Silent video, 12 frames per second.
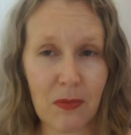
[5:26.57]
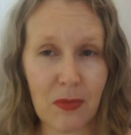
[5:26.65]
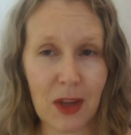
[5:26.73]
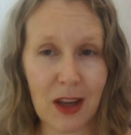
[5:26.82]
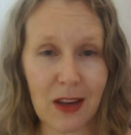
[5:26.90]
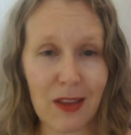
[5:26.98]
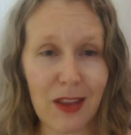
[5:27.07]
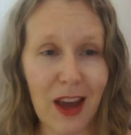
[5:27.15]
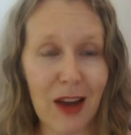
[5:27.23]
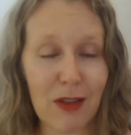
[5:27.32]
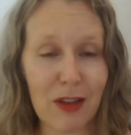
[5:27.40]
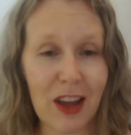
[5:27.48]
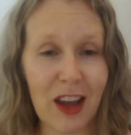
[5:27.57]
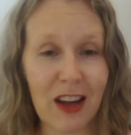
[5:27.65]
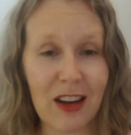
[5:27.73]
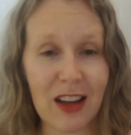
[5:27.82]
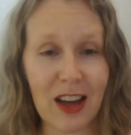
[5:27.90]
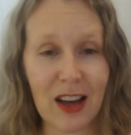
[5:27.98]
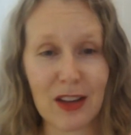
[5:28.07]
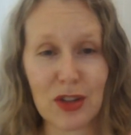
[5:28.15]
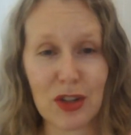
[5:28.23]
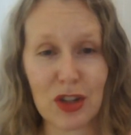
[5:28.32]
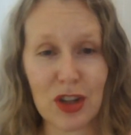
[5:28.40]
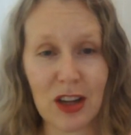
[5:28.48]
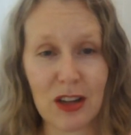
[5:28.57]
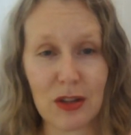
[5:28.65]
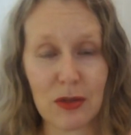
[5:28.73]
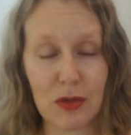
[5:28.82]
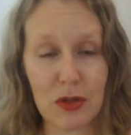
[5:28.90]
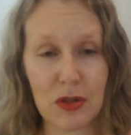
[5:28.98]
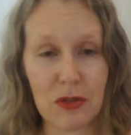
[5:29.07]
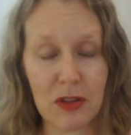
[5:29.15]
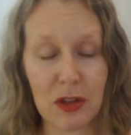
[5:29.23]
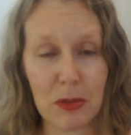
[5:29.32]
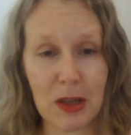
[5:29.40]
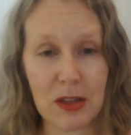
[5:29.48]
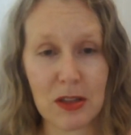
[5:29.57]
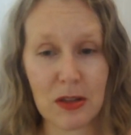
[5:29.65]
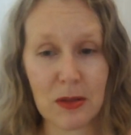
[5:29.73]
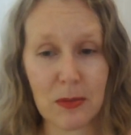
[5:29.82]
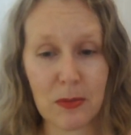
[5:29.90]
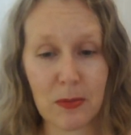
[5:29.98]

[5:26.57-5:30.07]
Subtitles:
Like there and then, it has to change for us to feel better.